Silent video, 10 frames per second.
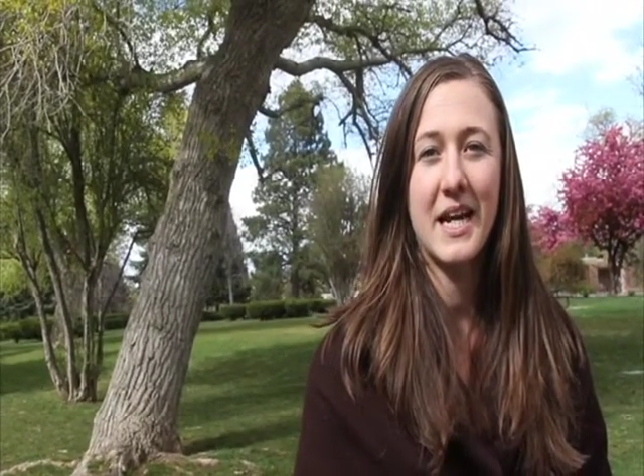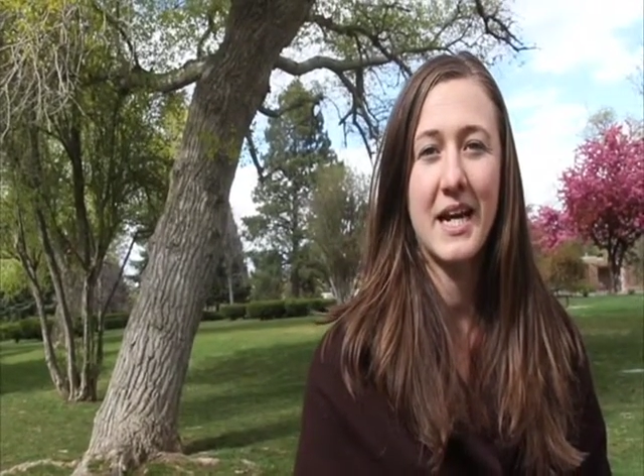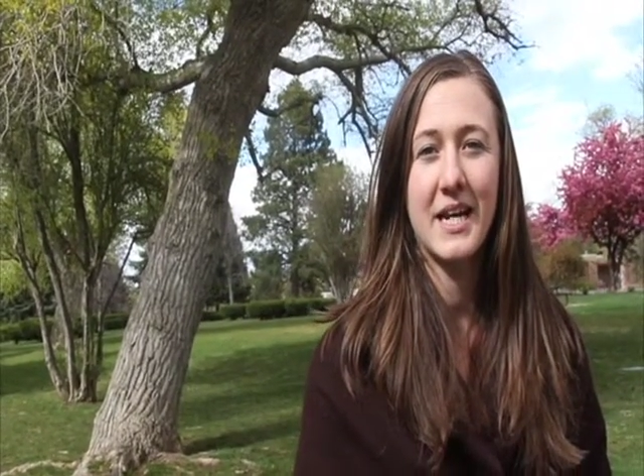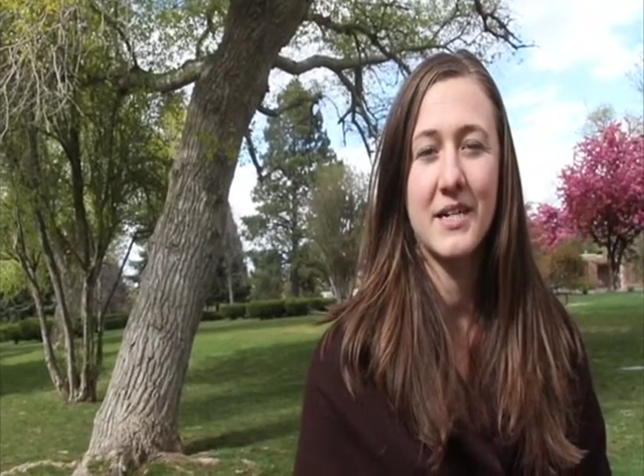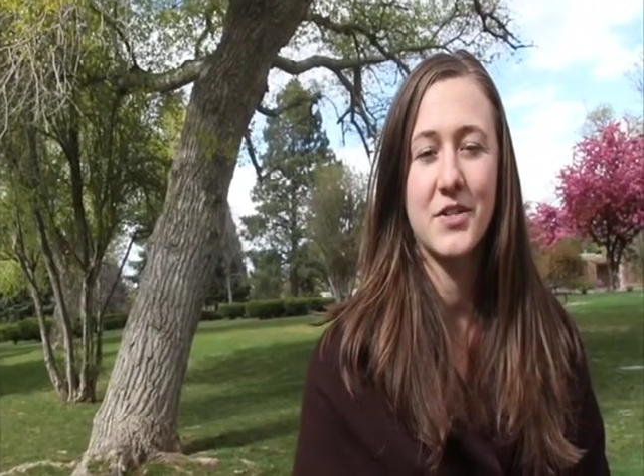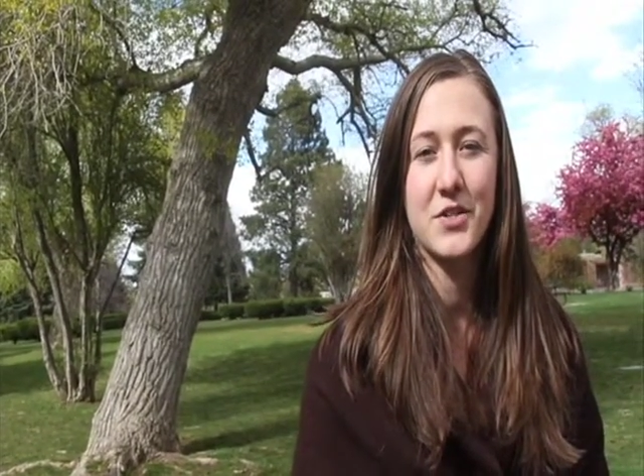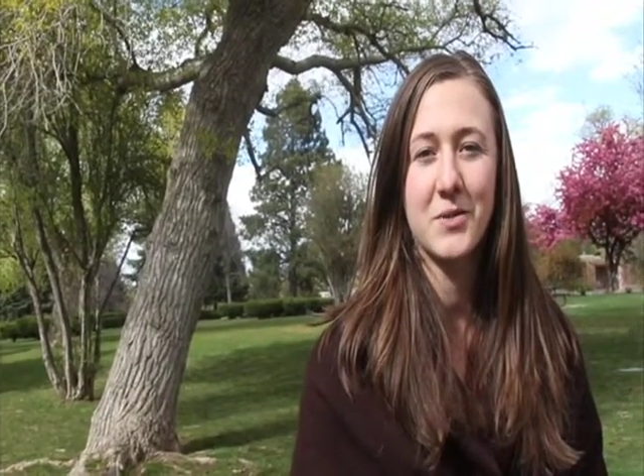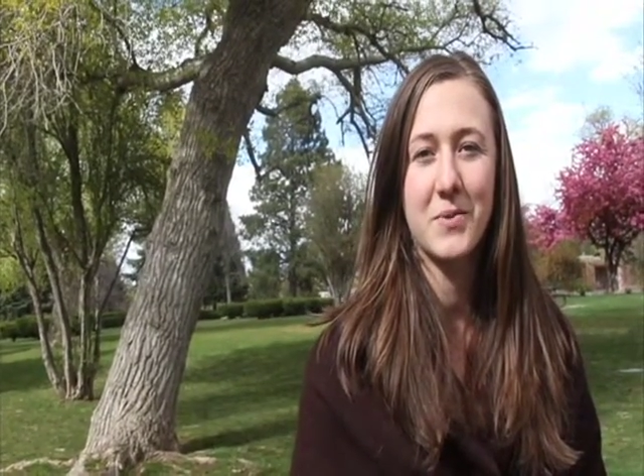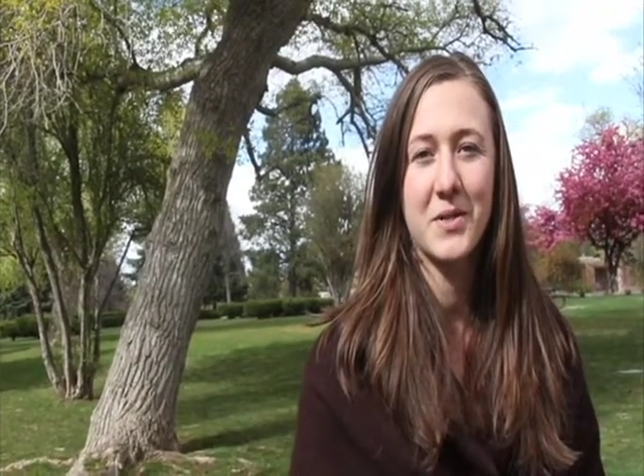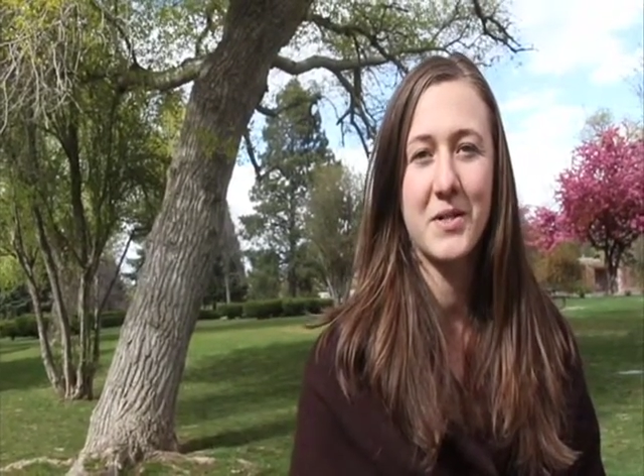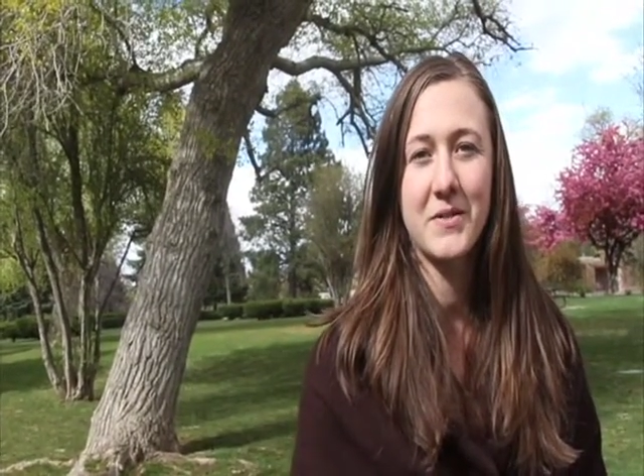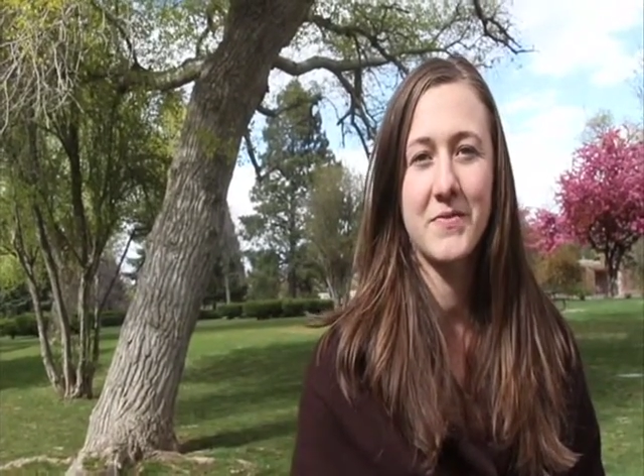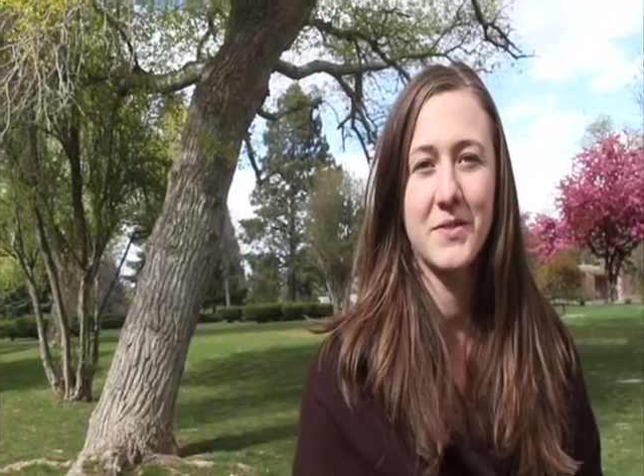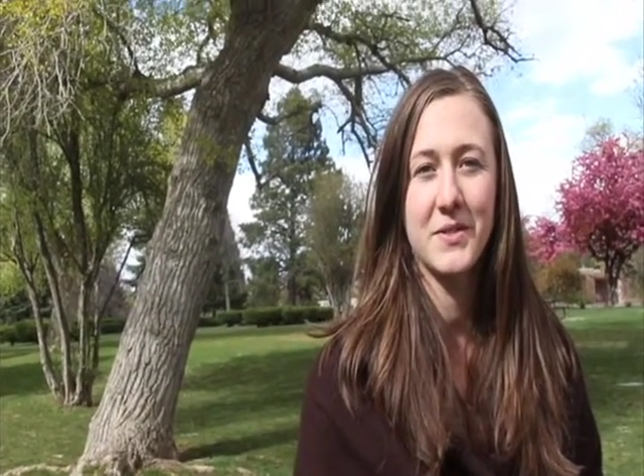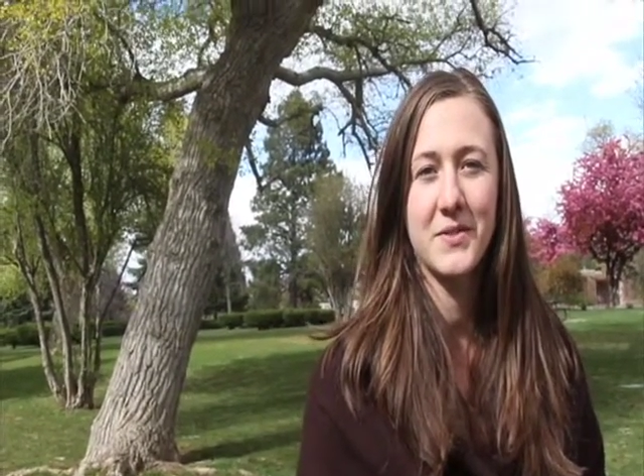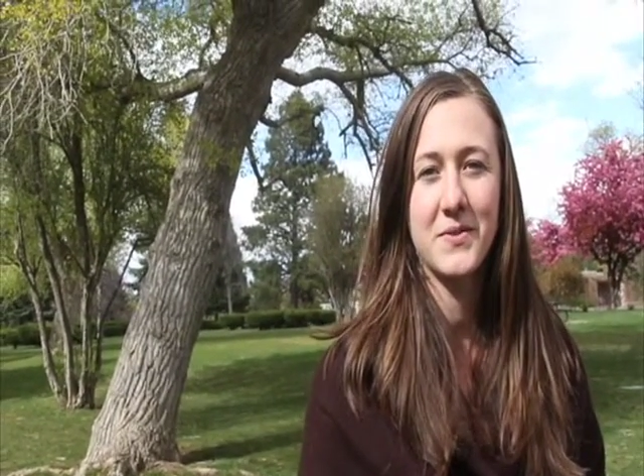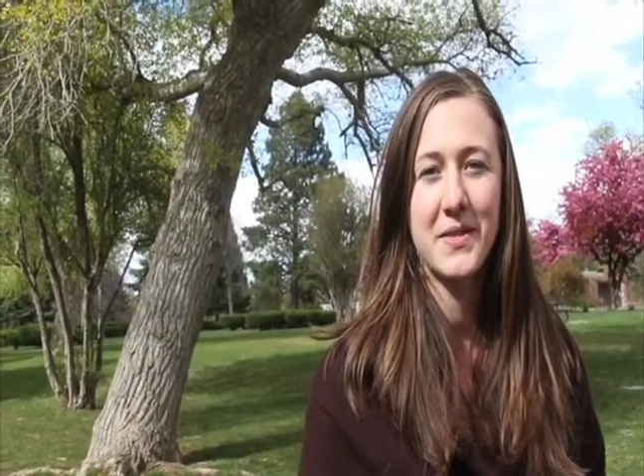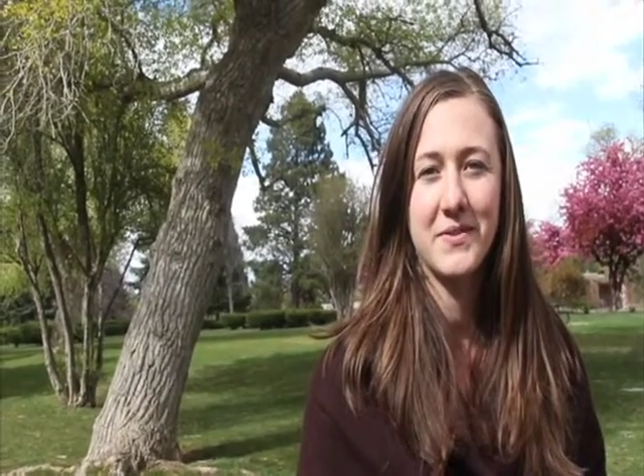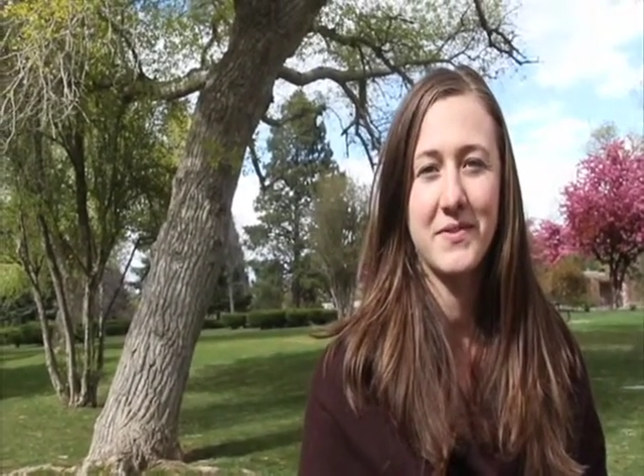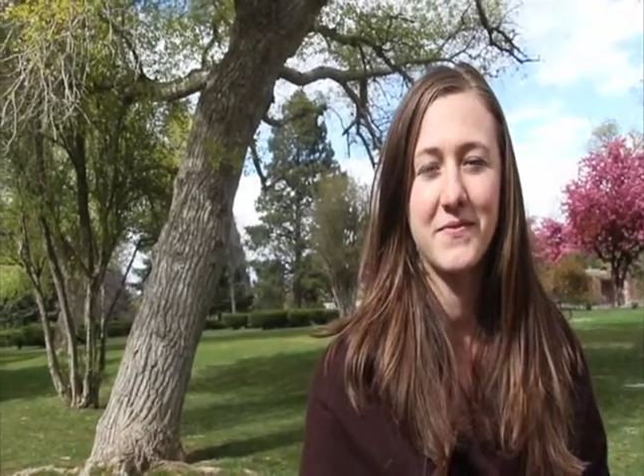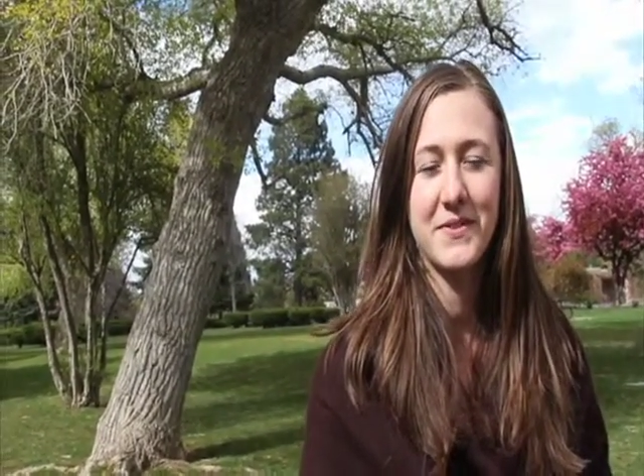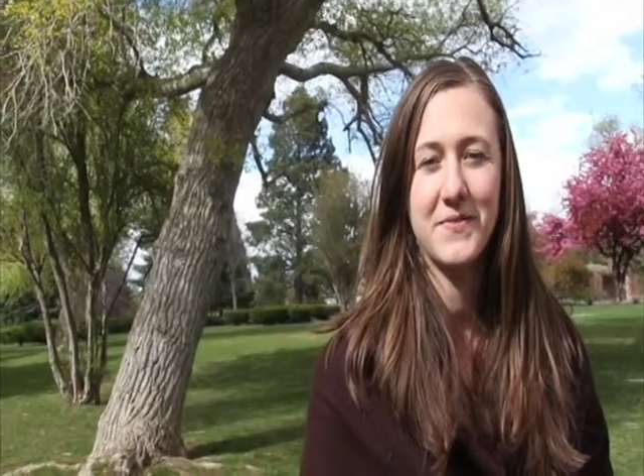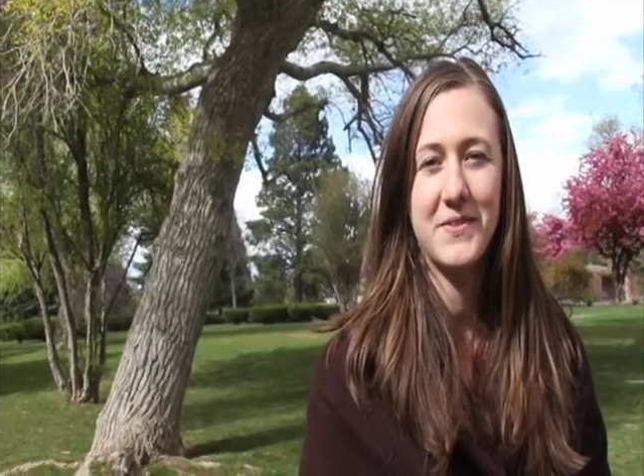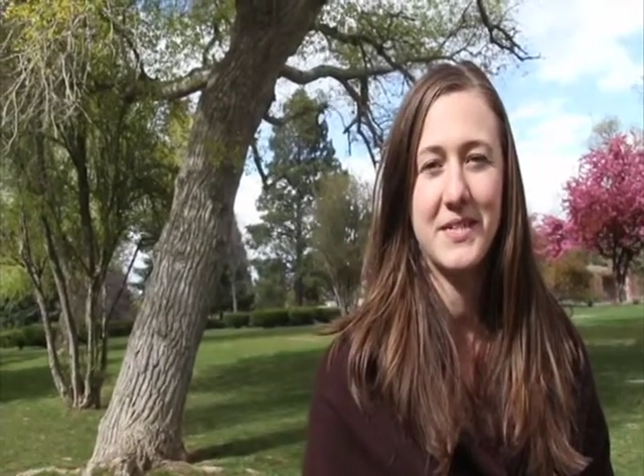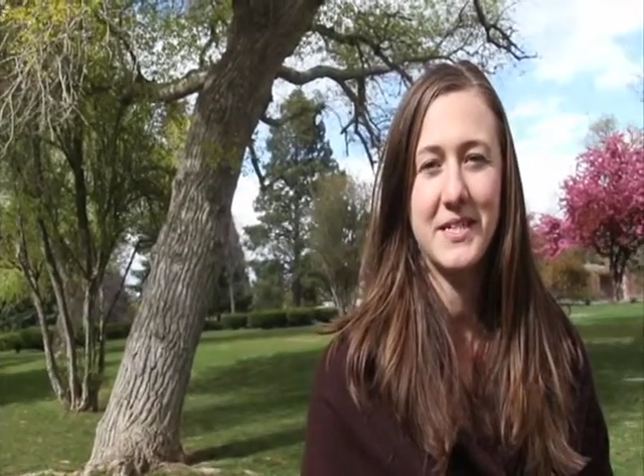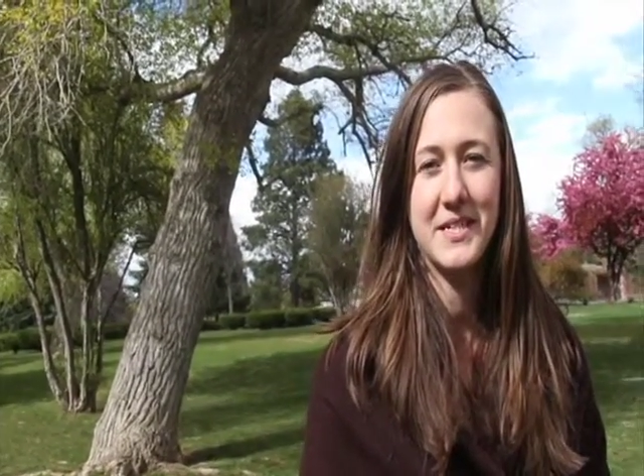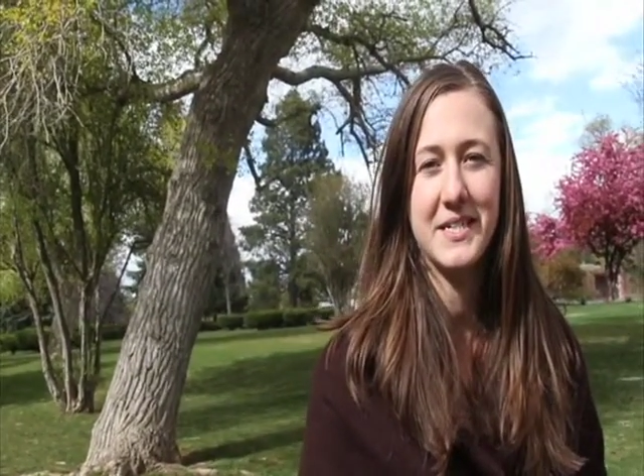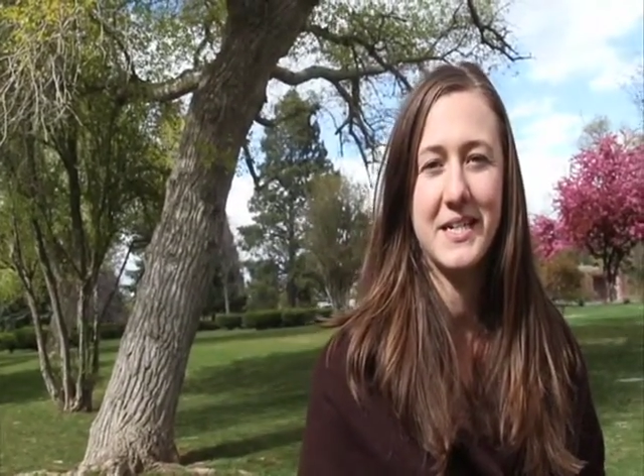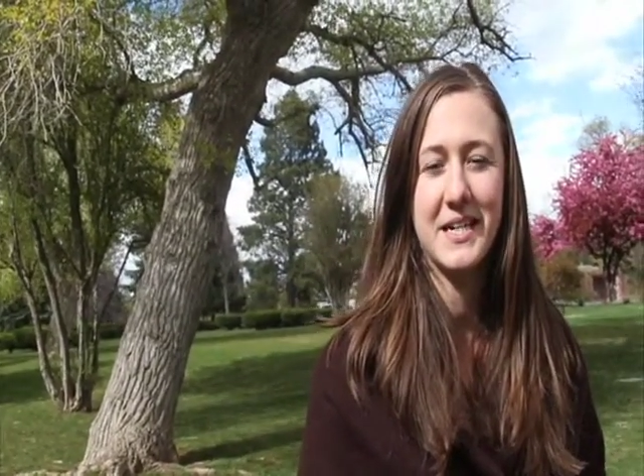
and interpreter for the 2015